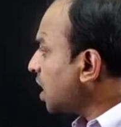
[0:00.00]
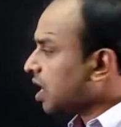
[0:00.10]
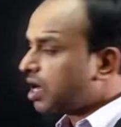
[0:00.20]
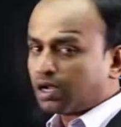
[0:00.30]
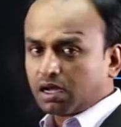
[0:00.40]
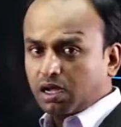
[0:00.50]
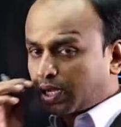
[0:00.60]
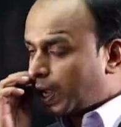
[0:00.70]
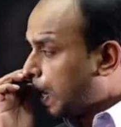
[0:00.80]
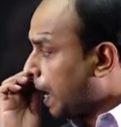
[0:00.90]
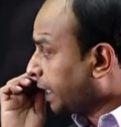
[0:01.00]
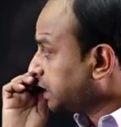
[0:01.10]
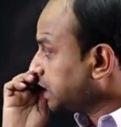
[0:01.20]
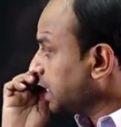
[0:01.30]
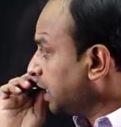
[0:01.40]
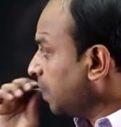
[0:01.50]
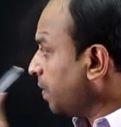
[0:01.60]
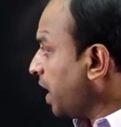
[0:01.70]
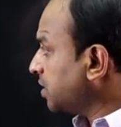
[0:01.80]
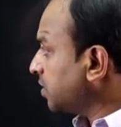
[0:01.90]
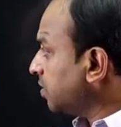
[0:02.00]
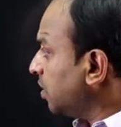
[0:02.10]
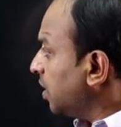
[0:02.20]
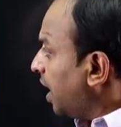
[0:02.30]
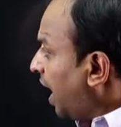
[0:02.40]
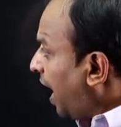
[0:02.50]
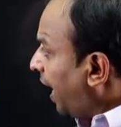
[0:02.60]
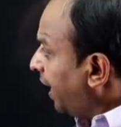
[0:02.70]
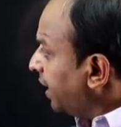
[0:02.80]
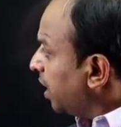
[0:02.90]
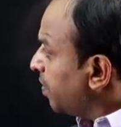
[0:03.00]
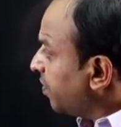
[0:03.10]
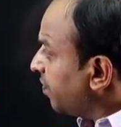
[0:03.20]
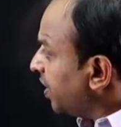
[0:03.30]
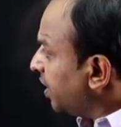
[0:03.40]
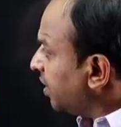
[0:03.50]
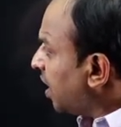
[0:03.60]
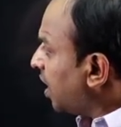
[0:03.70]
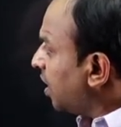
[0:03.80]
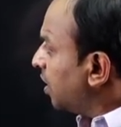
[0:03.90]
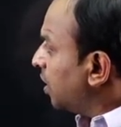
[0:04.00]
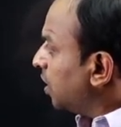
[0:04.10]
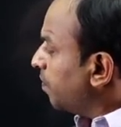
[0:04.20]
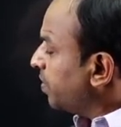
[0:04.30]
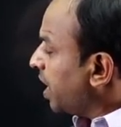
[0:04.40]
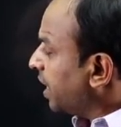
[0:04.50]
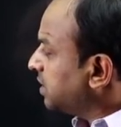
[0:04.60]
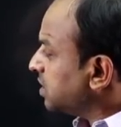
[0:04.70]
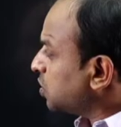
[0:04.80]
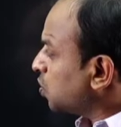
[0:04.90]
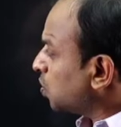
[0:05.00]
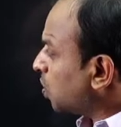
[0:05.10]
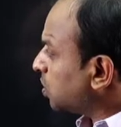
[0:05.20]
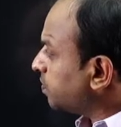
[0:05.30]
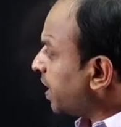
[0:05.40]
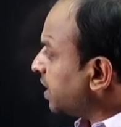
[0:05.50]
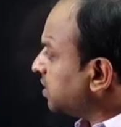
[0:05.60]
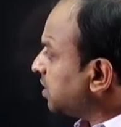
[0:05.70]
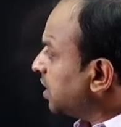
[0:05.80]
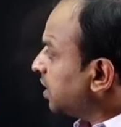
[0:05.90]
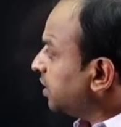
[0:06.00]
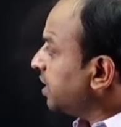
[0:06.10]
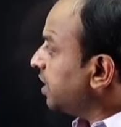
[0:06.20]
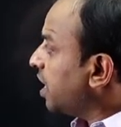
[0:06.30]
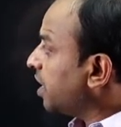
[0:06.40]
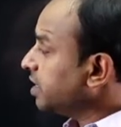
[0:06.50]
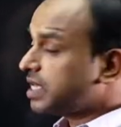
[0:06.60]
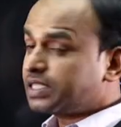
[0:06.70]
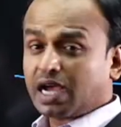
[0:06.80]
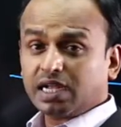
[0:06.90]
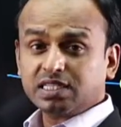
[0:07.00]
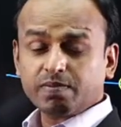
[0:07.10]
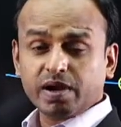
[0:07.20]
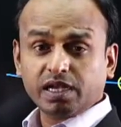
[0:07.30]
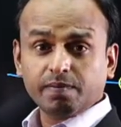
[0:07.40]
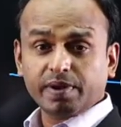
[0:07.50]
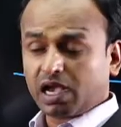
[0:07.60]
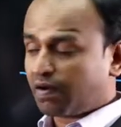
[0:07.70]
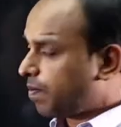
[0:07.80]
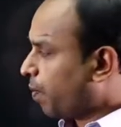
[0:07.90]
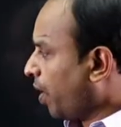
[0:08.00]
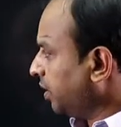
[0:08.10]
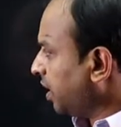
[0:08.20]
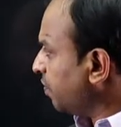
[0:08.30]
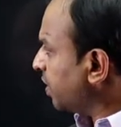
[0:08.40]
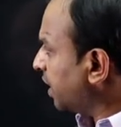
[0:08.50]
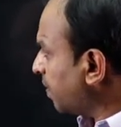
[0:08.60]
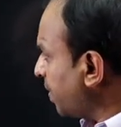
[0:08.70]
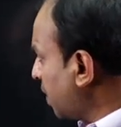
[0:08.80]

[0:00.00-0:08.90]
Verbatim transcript: are, okay, adjacently placed and in between the, if they exist root locus branch, then there is a chance of getting breakaway point. Then we will get the